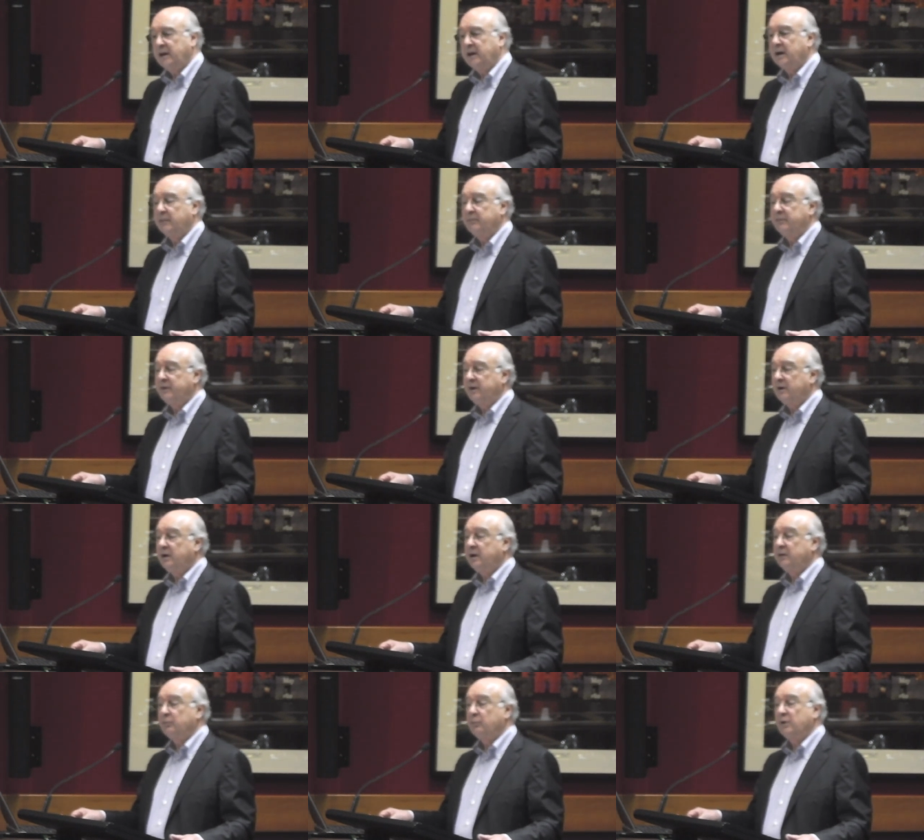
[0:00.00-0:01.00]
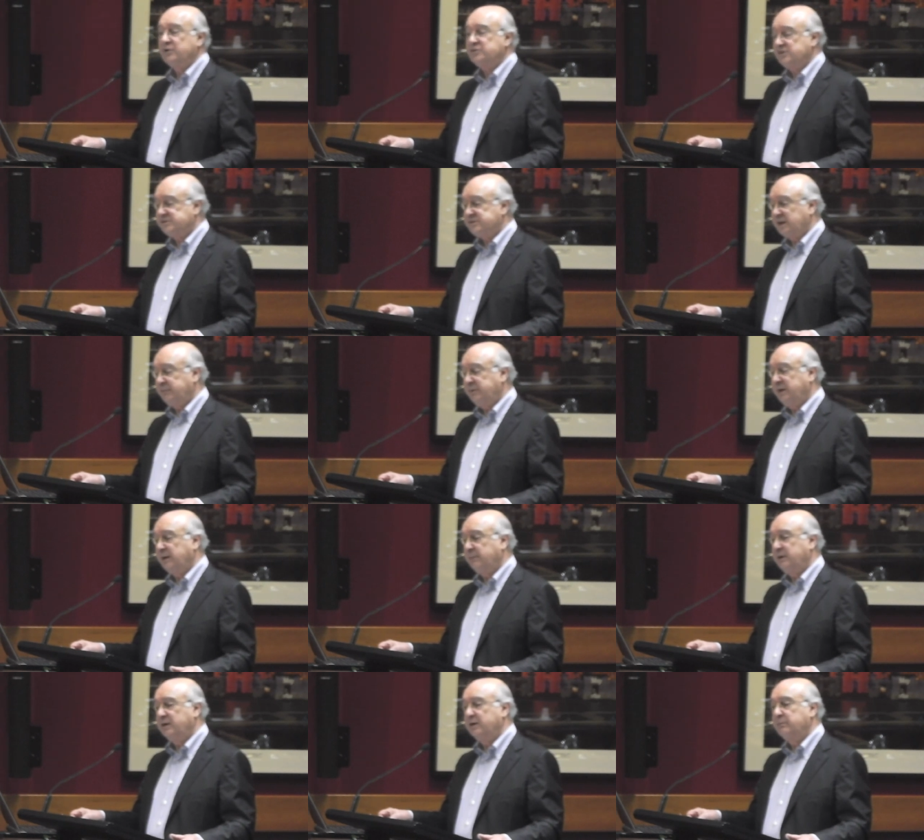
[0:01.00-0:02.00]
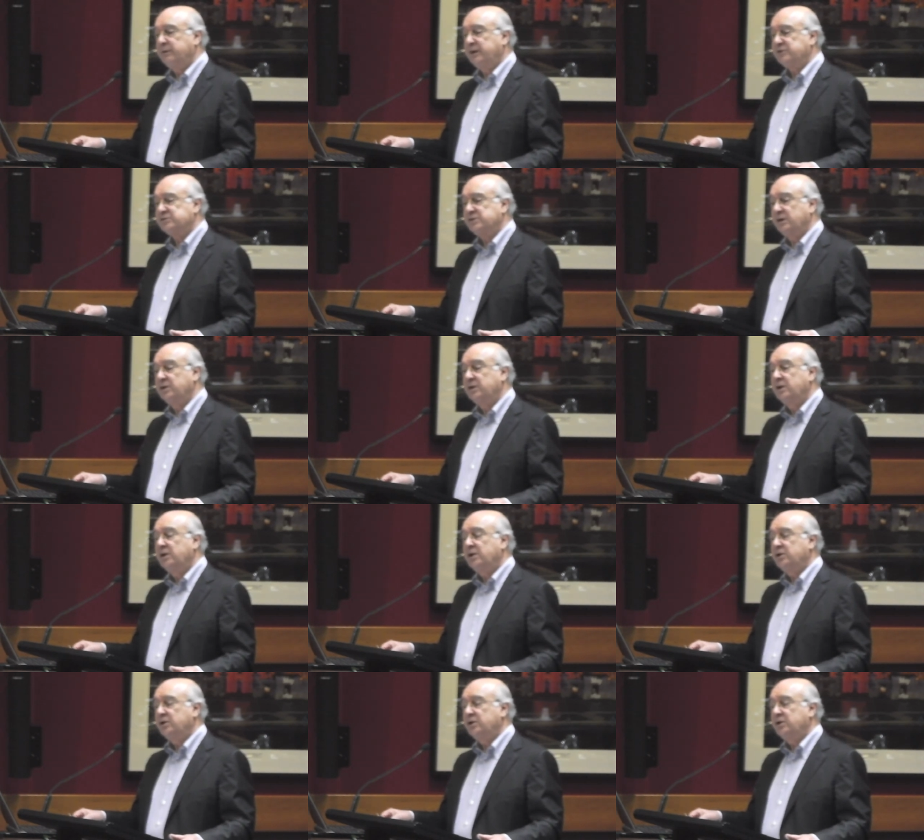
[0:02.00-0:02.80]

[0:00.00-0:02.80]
Um, the, uh, once you start becoming compassionate,